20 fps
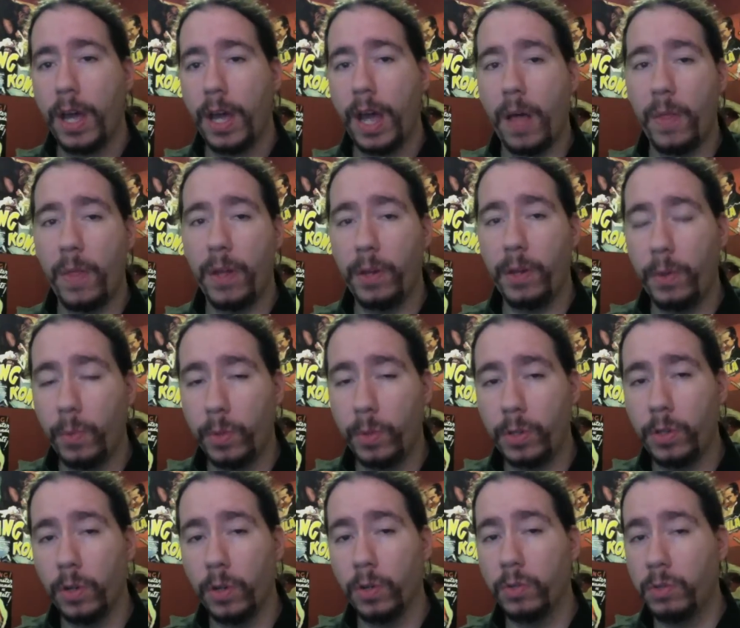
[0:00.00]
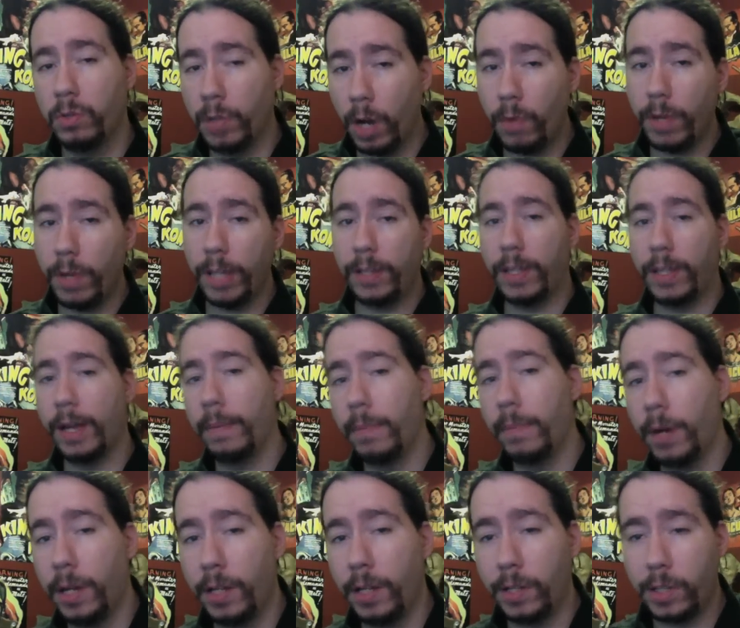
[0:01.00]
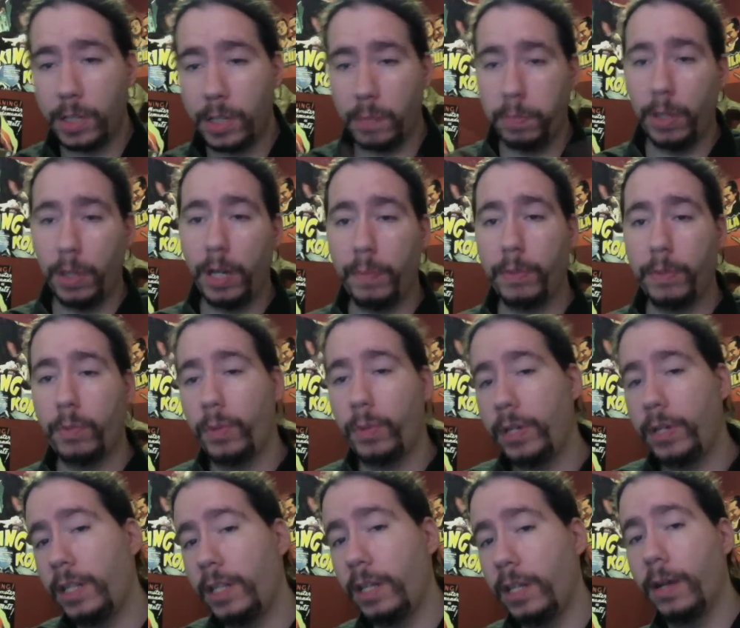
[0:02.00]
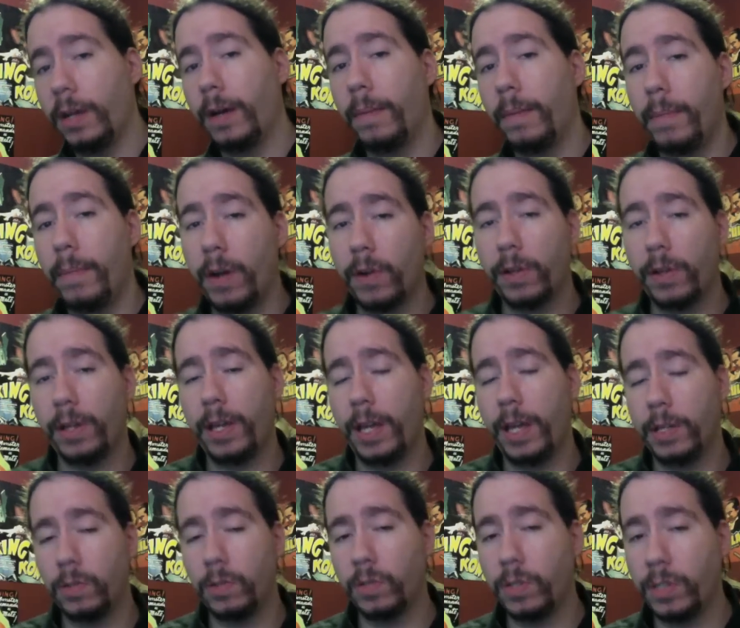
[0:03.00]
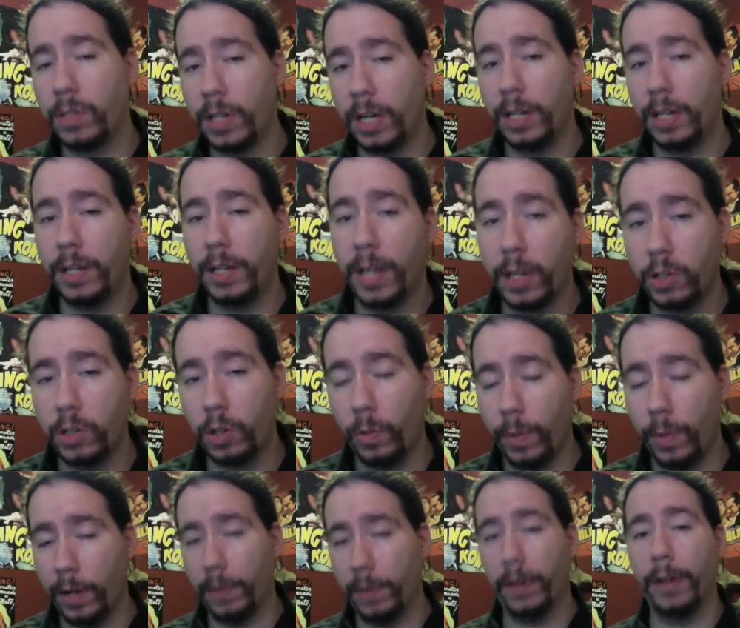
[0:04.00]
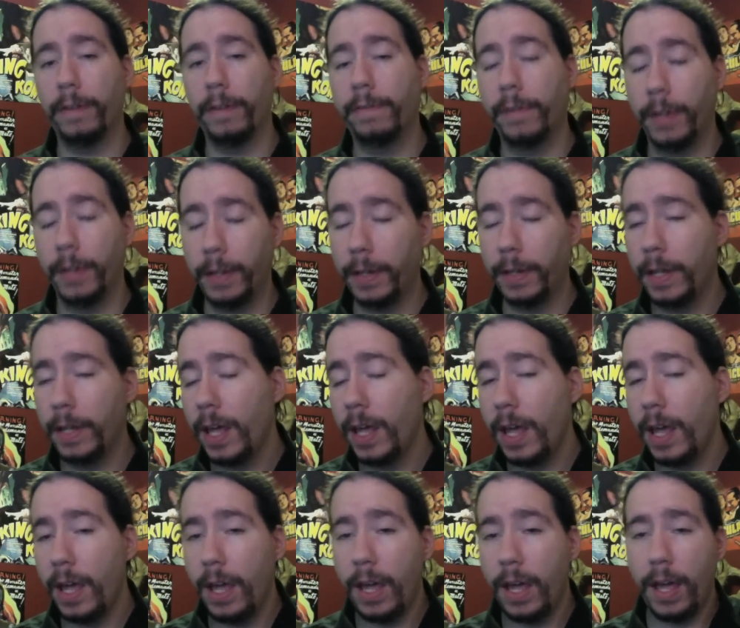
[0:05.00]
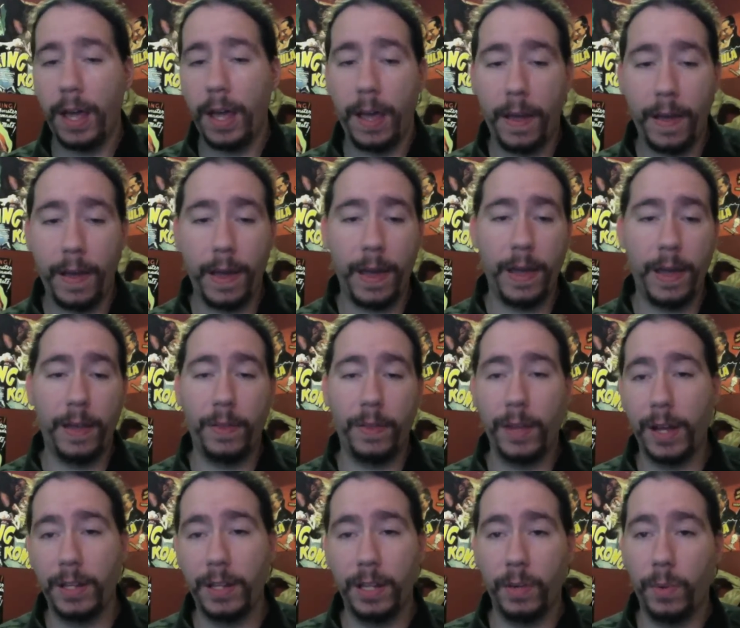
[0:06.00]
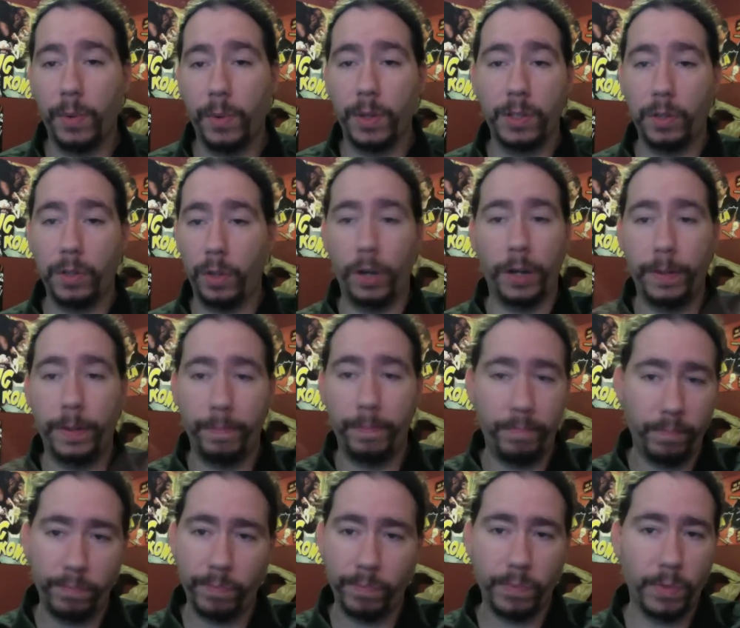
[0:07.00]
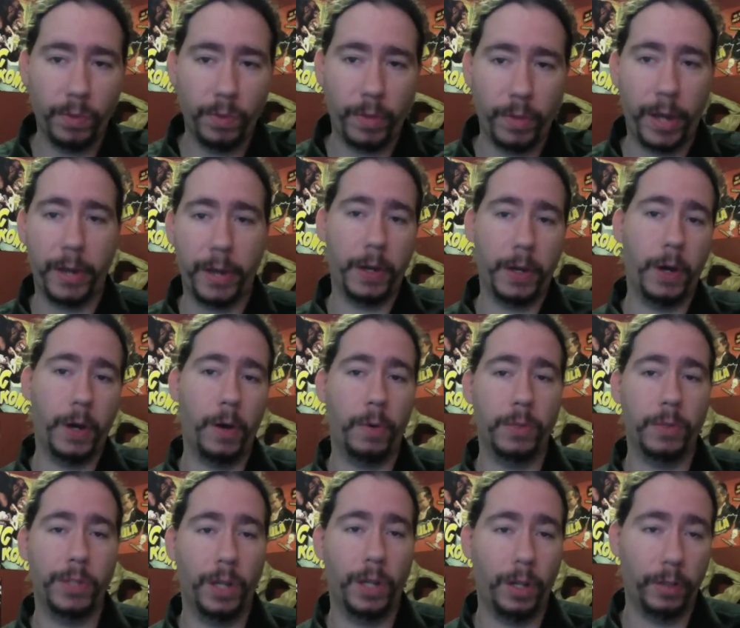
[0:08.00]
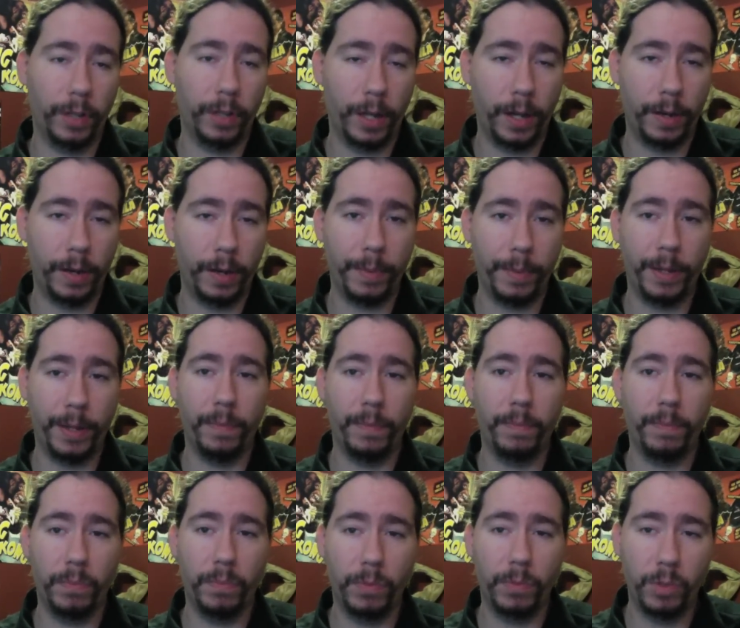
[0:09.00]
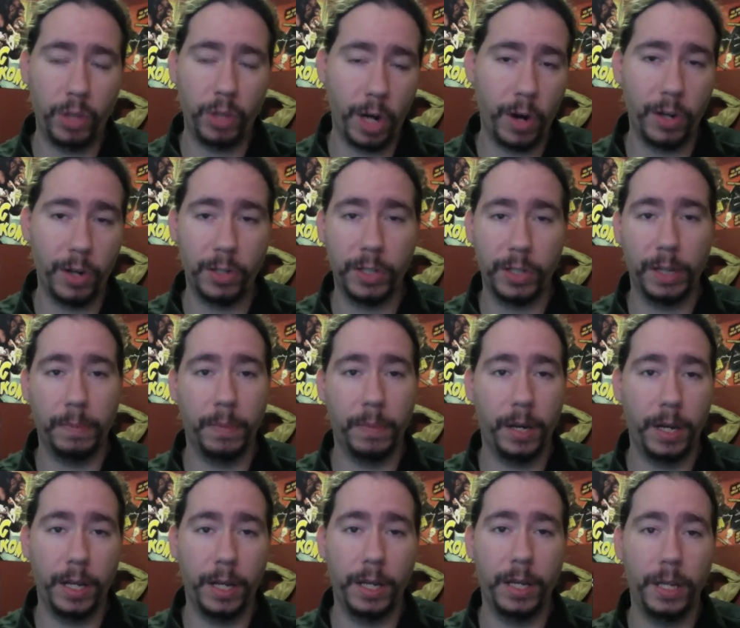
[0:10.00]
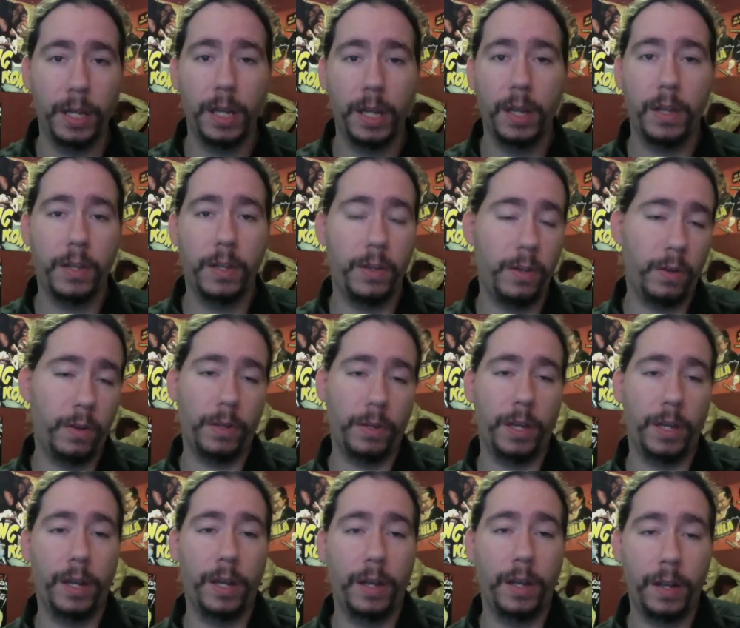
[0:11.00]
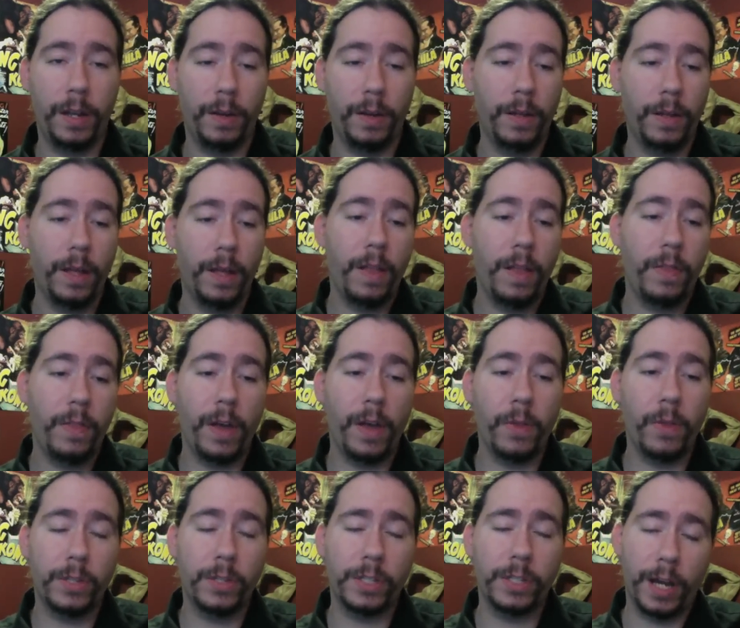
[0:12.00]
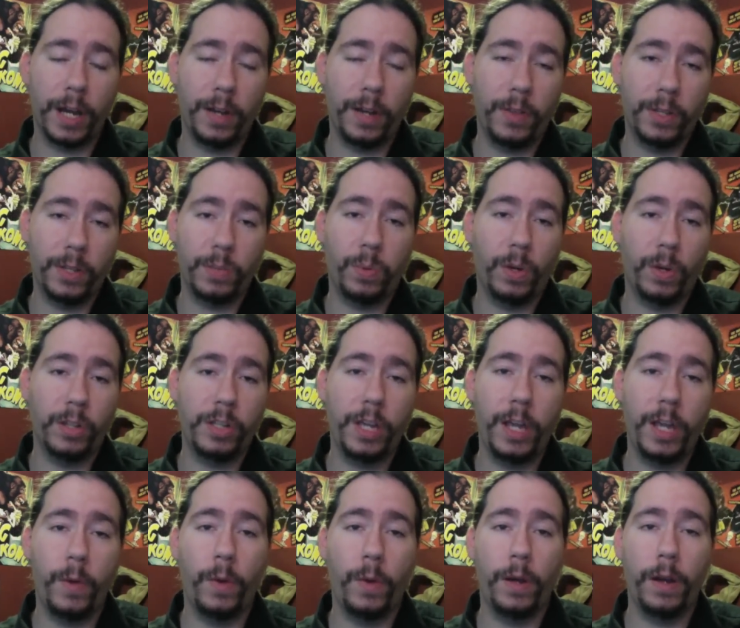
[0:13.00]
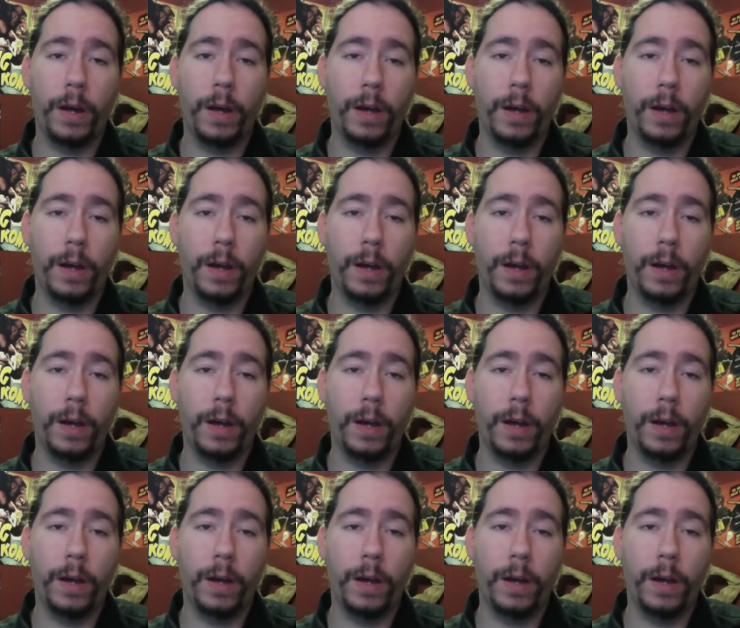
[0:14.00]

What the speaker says: and then he would in turn donate that money and split it between the American Cancer Society and National Wildlife Fund. And the idea was, look, let it go. It's all done. I mean, charities get money. You don't get it. And the other side of this was he would